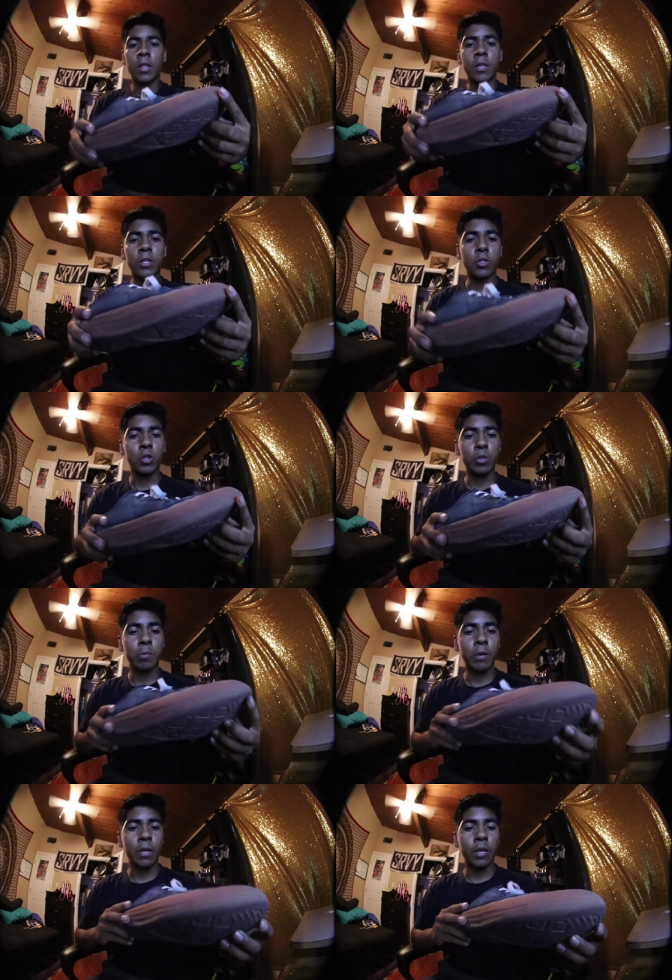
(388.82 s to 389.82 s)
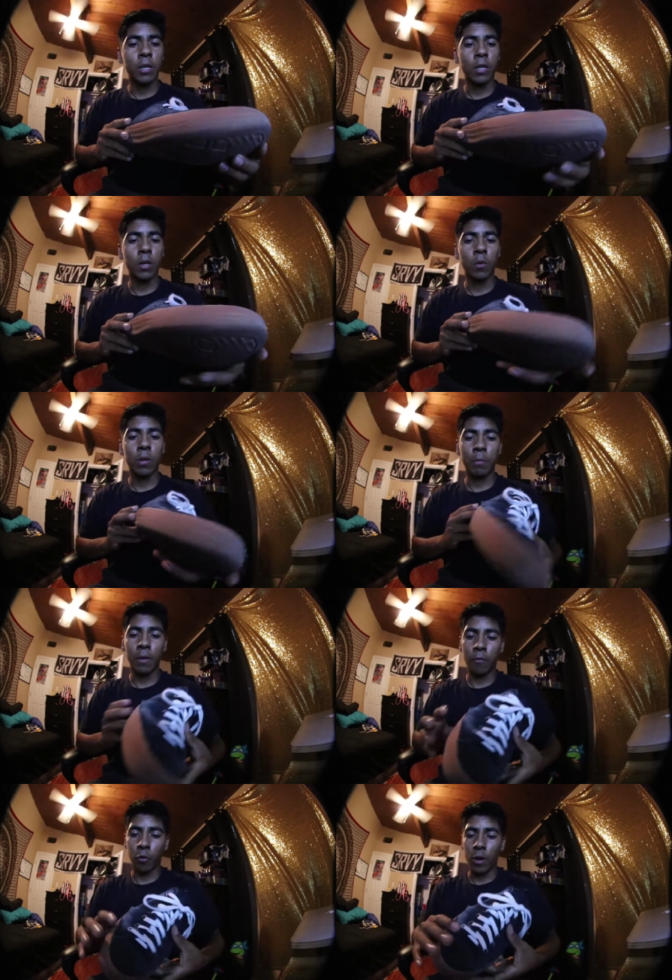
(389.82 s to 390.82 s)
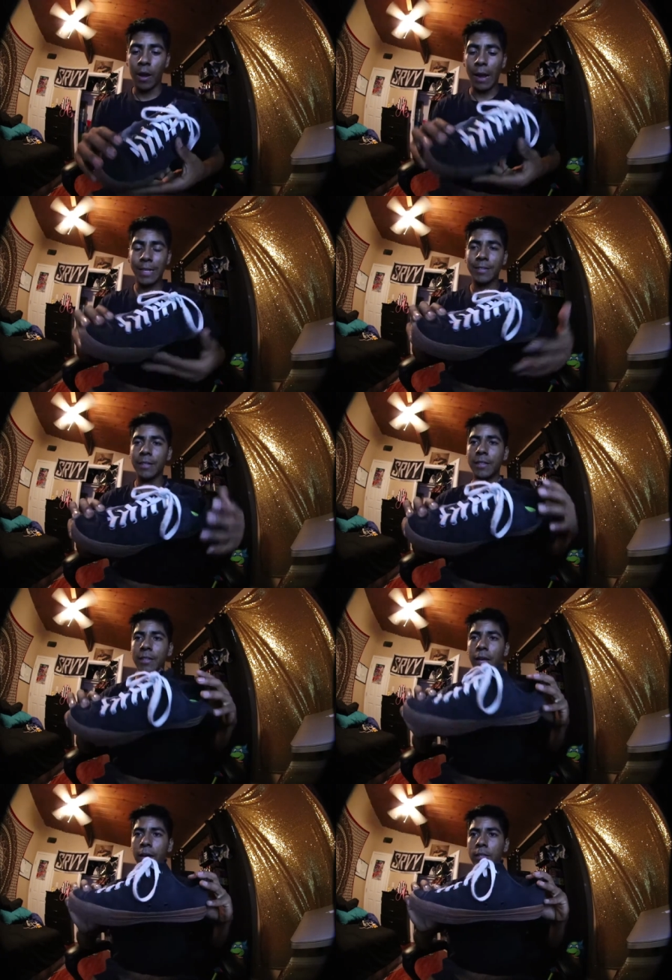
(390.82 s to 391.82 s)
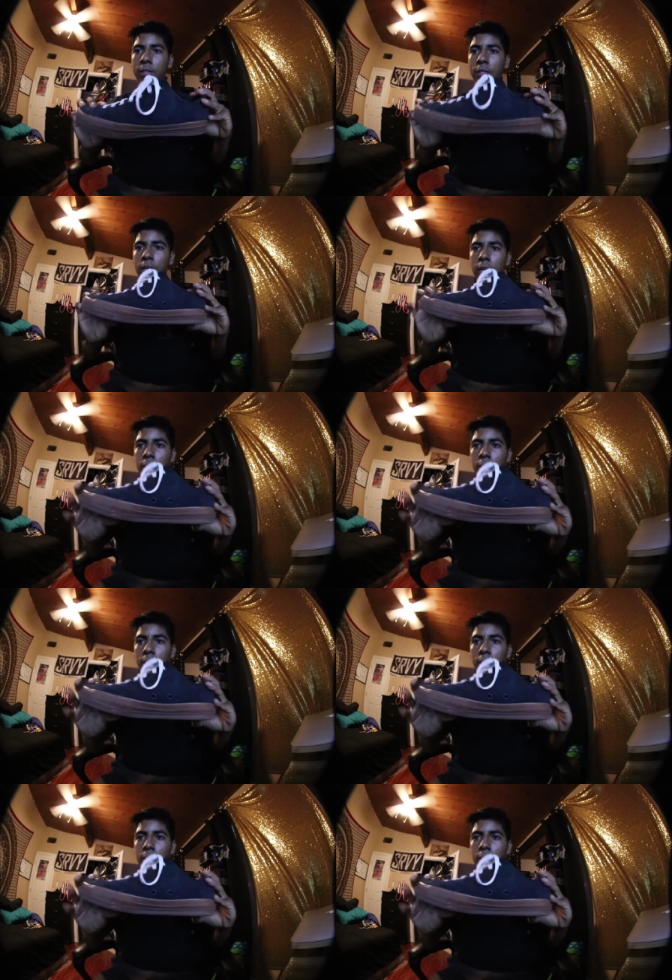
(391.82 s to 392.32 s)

This shoe's been with me for 19 days.